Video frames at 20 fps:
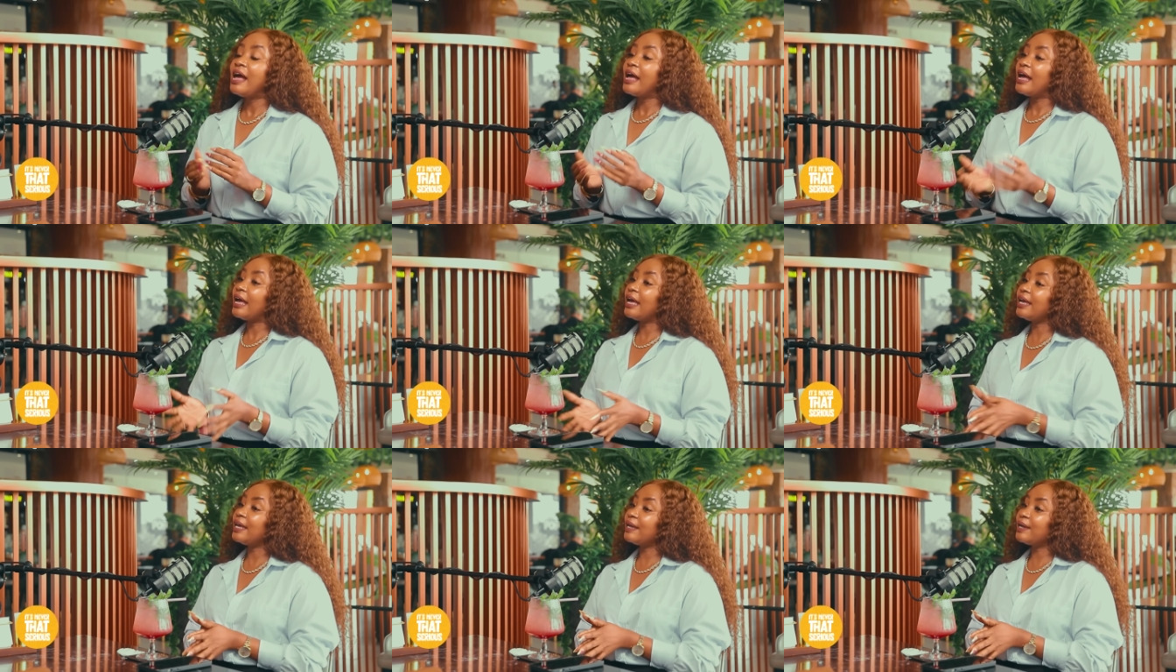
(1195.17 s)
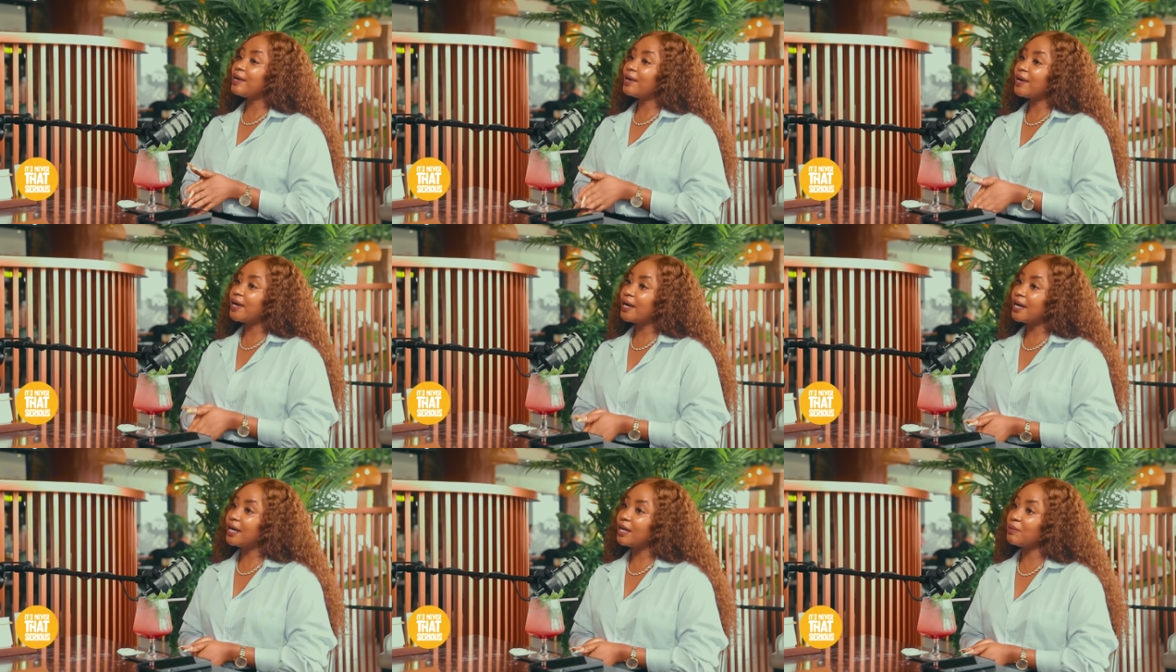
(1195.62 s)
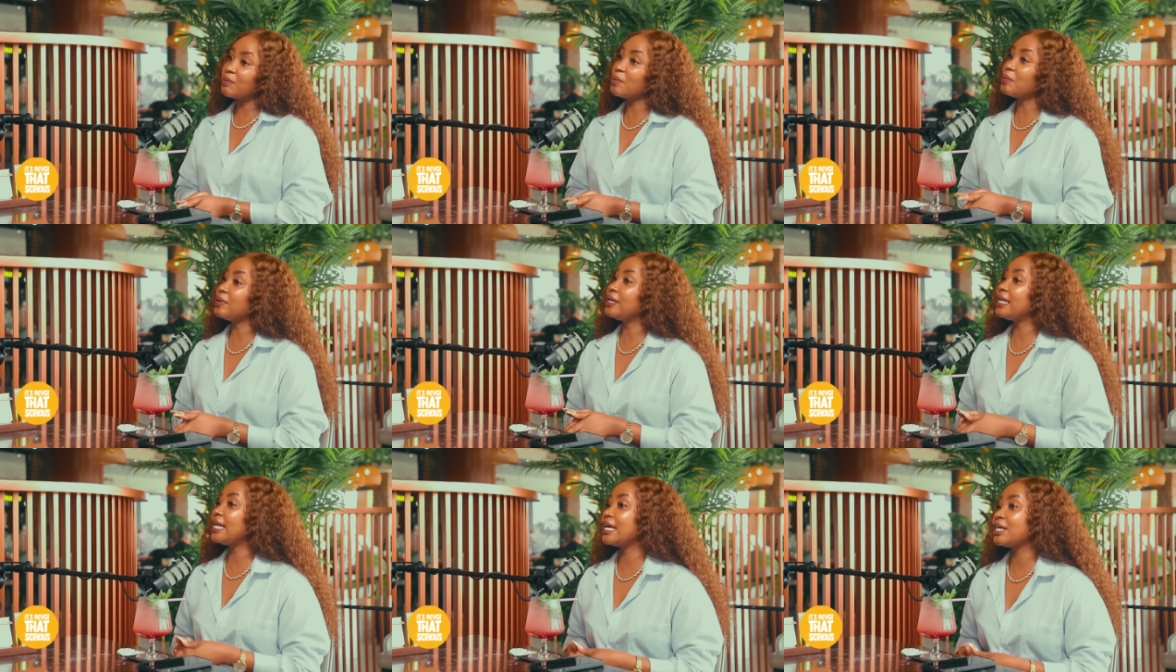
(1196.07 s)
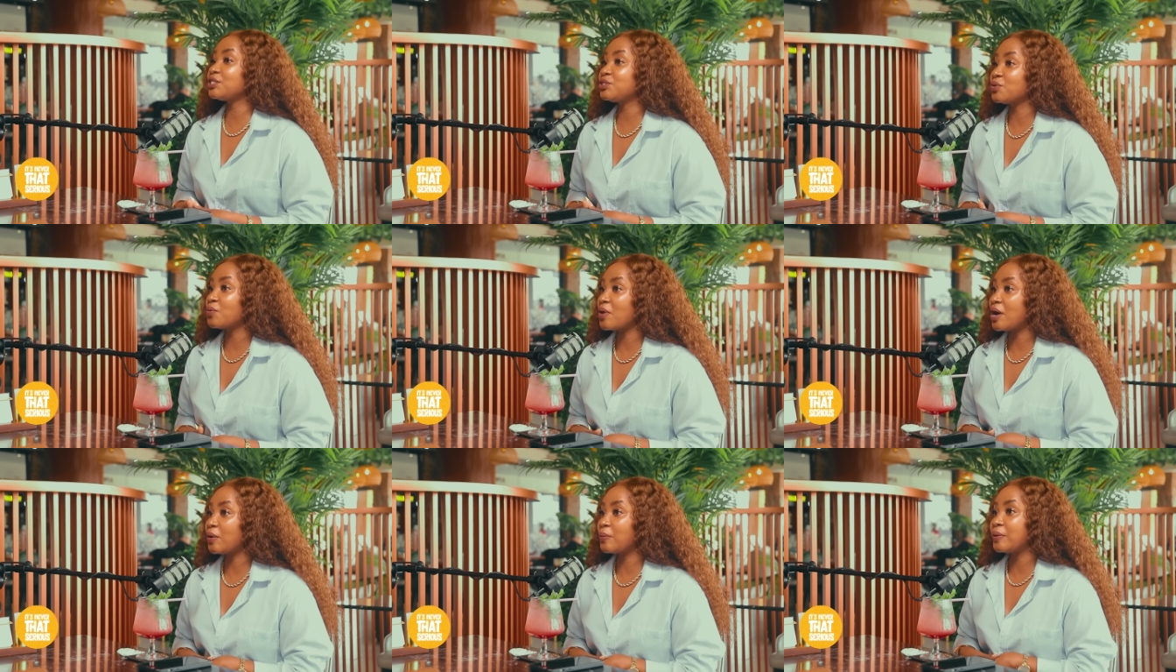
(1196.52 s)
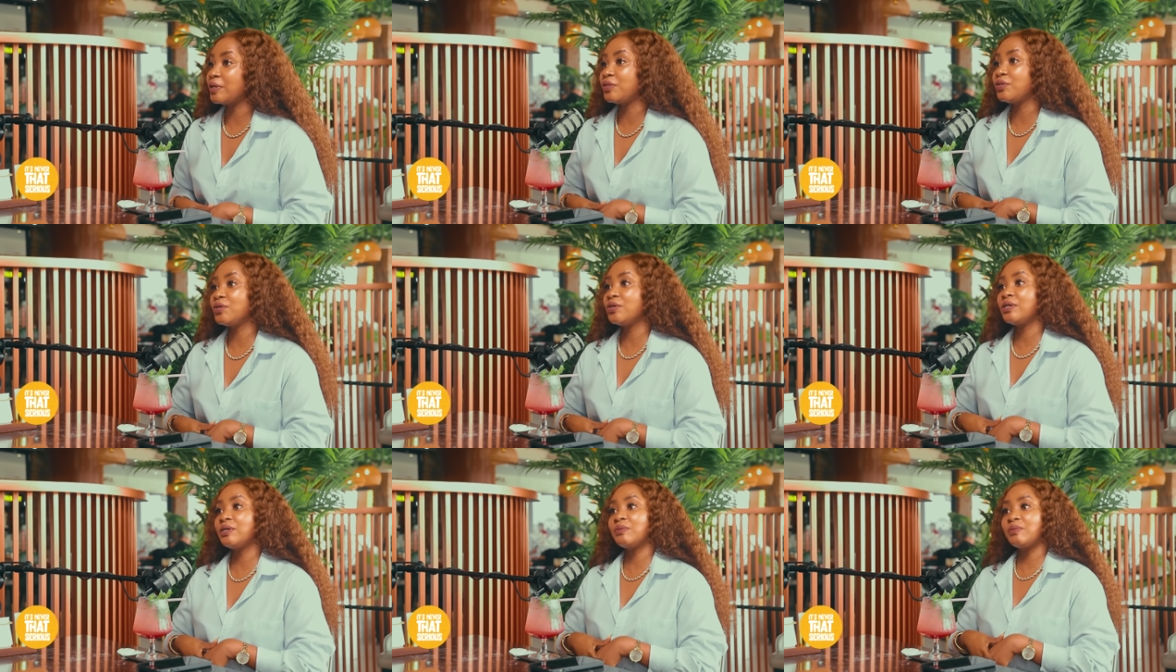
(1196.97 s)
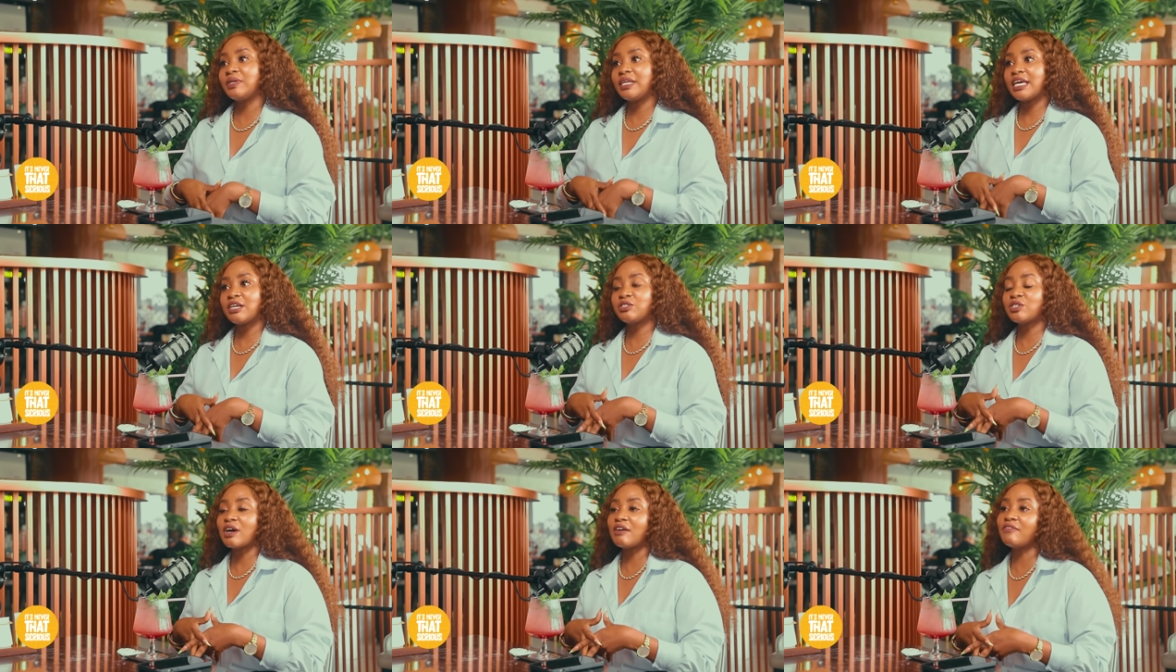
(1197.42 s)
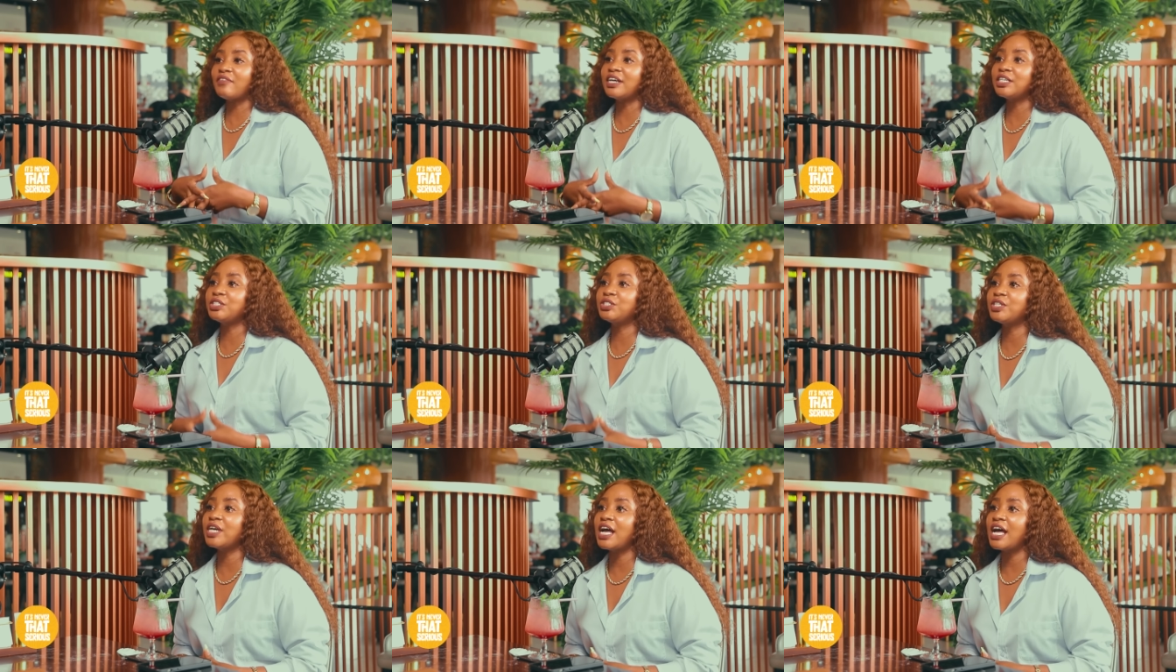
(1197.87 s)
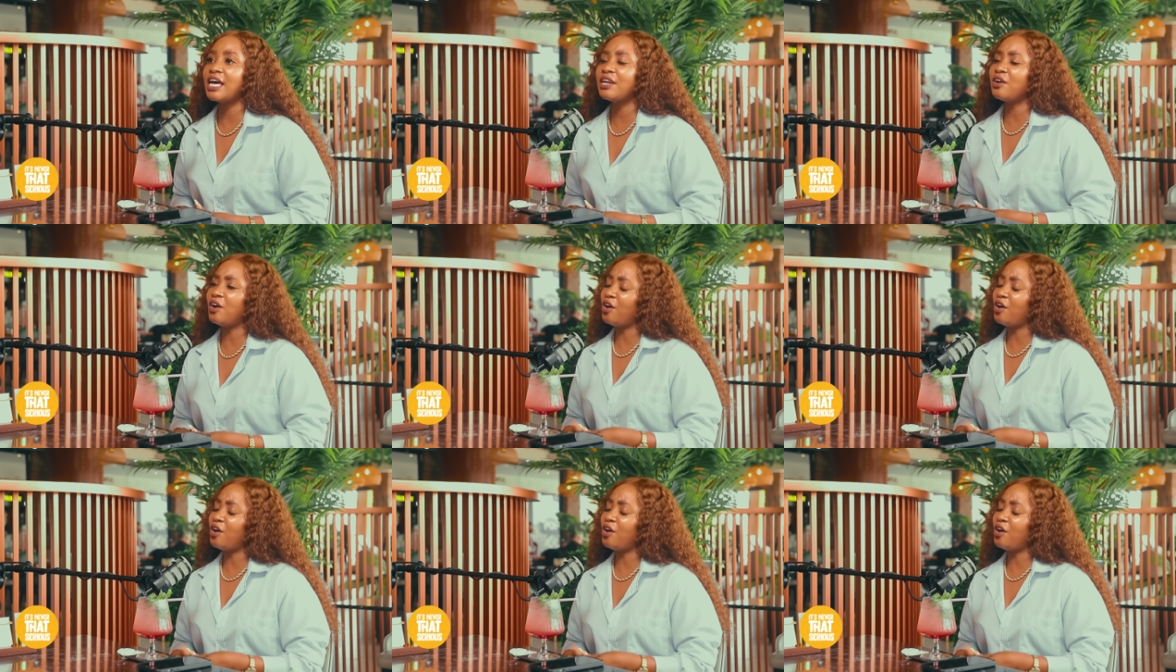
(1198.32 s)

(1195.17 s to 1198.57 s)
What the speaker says: Hey girl, we would like to work with you. We'd like to have a chat.